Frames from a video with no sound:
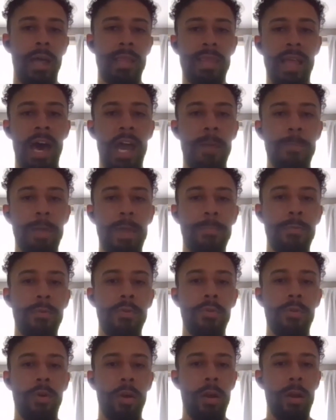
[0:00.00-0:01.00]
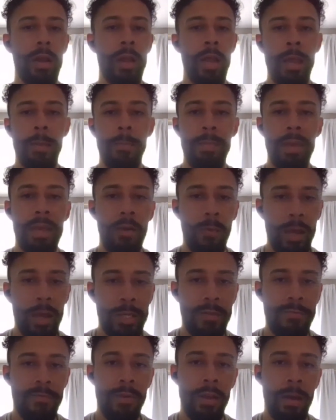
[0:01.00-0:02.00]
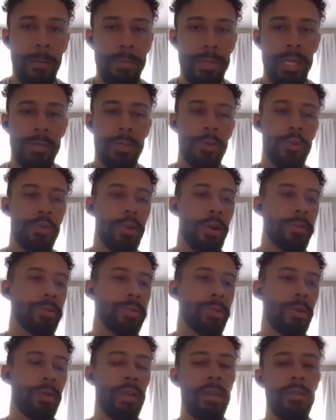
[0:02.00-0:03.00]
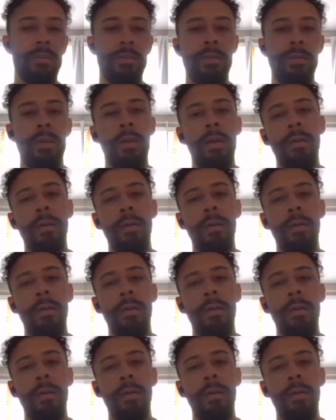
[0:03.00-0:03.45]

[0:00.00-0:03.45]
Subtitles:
A lot of people who are being arrested for gun possession charges are either